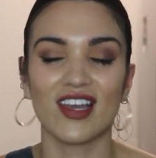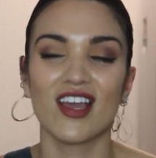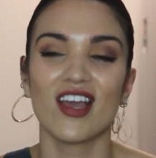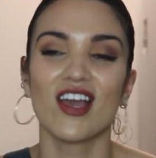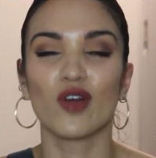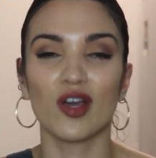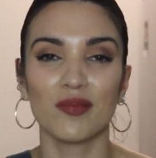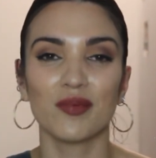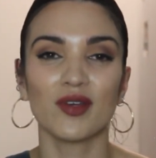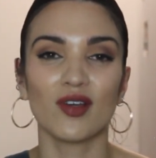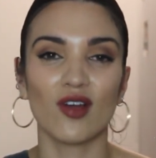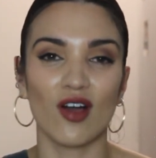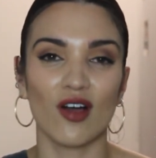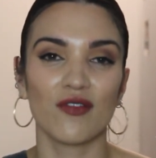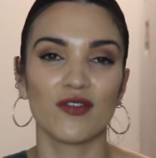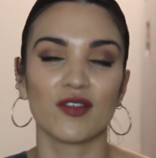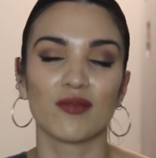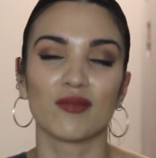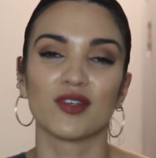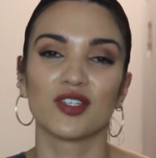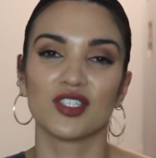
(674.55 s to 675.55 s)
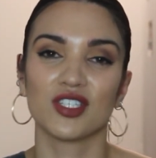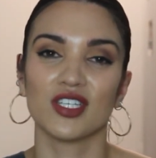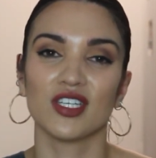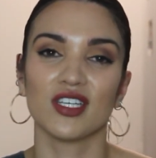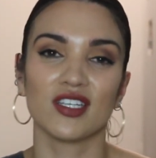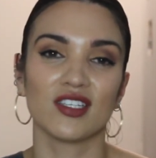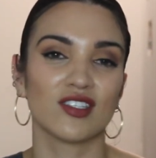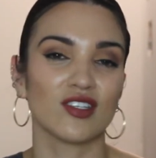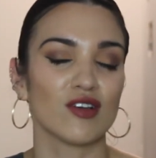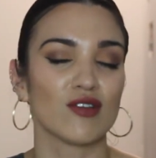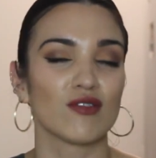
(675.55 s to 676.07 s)
Wiping off the
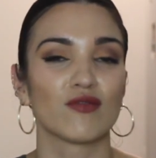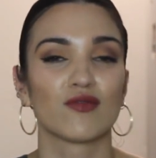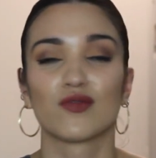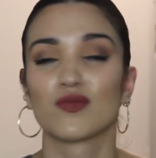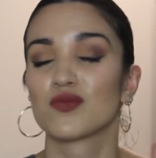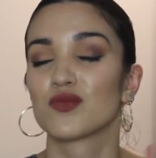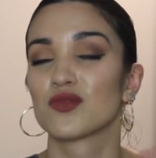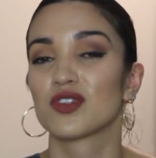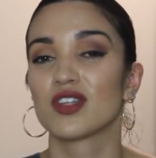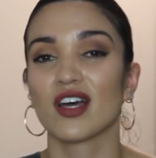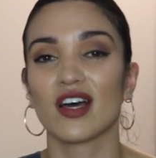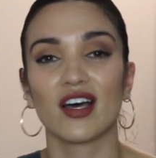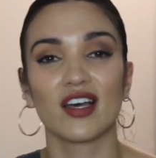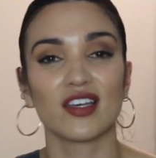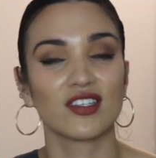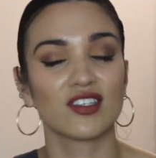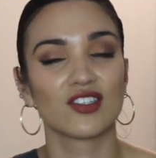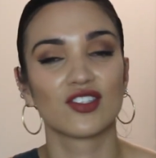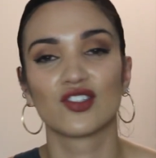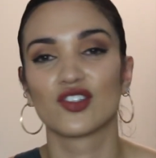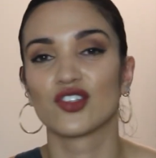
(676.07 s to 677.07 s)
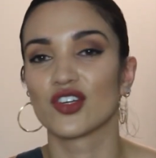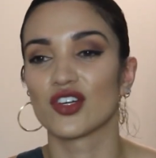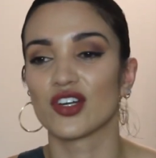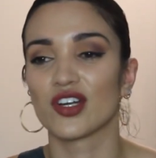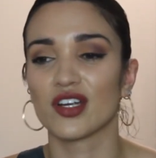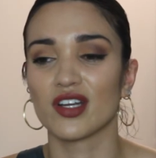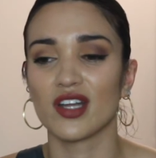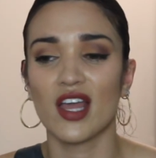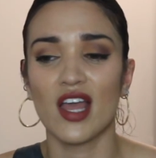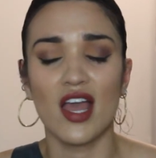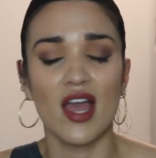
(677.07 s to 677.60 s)
machines of dust,
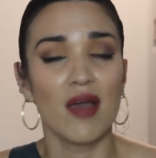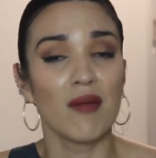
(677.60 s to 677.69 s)
dirt,